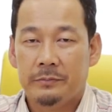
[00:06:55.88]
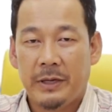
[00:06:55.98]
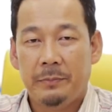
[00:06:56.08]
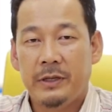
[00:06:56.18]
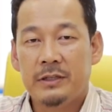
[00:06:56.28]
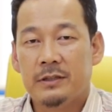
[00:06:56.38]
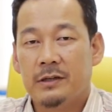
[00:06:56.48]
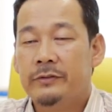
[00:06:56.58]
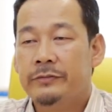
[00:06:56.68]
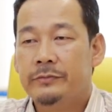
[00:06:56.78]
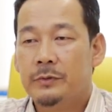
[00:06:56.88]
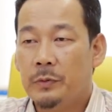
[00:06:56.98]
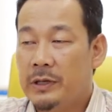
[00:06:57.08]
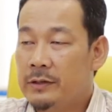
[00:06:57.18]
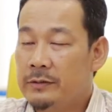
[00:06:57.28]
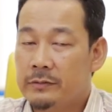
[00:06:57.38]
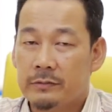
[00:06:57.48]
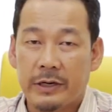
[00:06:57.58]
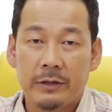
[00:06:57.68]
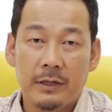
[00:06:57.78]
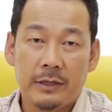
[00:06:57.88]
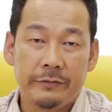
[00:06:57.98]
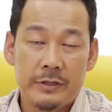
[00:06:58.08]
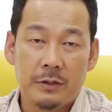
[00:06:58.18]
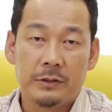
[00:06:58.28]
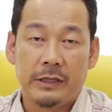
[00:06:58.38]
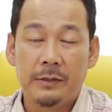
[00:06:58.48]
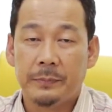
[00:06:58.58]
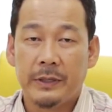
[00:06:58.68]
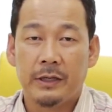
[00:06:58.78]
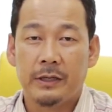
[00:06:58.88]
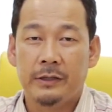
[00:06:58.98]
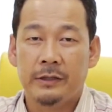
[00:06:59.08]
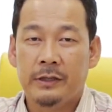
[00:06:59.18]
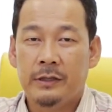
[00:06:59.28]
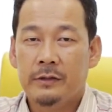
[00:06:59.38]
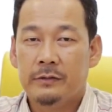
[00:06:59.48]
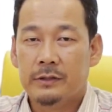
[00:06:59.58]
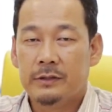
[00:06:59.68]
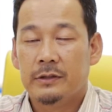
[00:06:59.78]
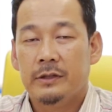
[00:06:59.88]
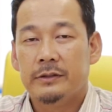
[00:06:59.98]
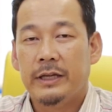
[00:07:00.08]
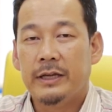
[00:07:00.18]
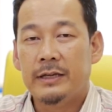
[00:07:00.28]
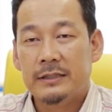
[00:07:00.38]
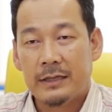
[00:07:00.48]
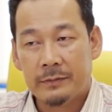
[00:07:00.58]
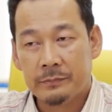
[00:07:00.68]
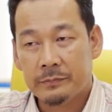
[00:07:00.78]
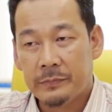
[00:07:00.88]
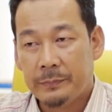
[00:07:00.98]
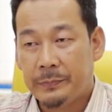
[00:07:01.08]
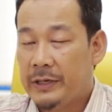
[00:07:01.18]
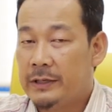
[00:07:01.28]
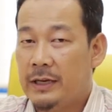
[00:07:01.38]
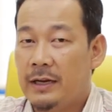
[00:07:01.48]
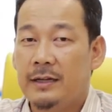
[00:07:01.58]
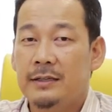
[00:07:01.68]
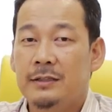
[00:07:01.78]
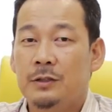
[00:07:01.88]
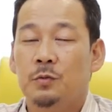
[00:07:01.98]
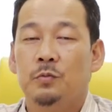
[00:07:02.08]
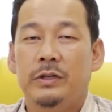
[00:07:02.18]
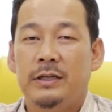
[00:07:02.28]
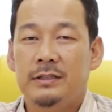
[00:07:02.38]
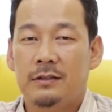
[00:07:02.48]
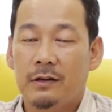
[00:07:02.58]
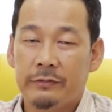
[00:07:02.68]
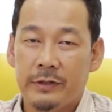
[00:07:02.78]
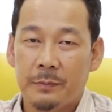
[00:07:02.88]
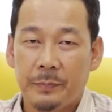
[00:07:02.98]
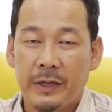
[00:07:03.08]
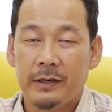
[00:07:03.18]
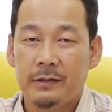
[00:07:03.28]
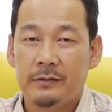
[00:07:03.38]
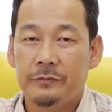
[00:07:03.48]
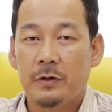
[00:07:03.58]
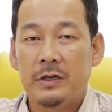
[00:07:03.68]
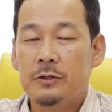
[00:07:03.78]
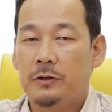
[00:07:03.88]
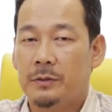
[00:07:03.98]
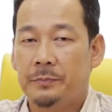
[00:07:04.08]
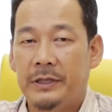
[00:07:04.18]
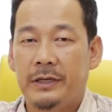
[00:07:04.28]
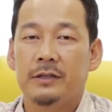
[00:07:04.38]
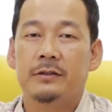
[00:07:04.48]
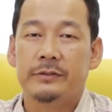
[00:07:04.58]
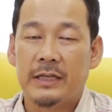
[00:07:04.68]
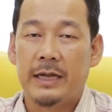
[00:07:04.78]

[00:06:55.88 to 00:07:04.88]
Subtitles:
by means of doing regular physiotherapy, taking some painkillers to ease off the pain for a short period of